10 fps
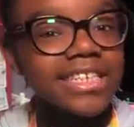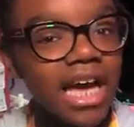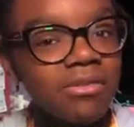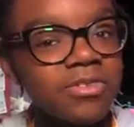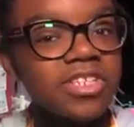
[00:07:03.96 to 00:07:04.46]
it
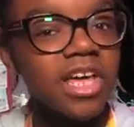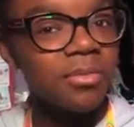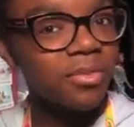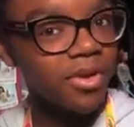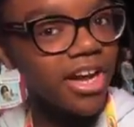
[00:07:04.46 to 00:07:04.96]
comes with
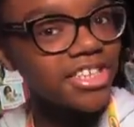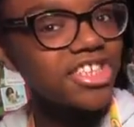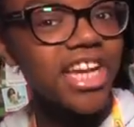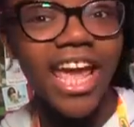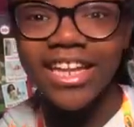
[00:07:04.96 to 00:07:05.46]
a
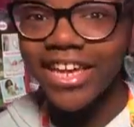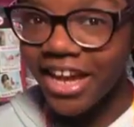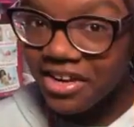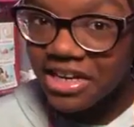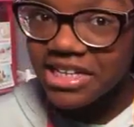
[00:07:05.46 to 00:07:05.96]
brush and
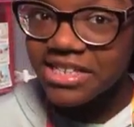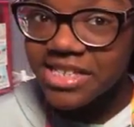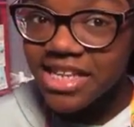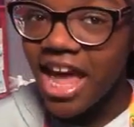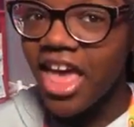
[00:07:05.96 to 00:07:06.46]
carrots.
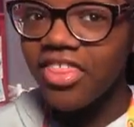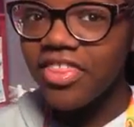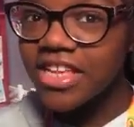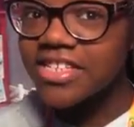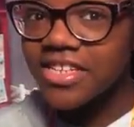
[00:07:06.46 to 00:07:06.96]

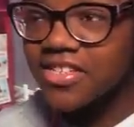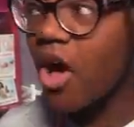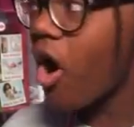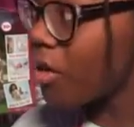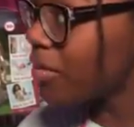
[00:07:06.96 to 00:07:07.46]
This looks
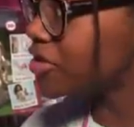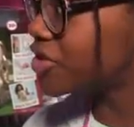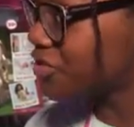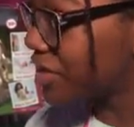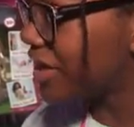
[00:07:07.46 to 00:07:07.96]

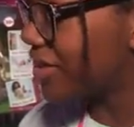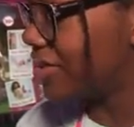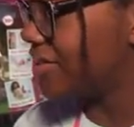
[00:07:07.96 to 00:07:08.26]
almost real.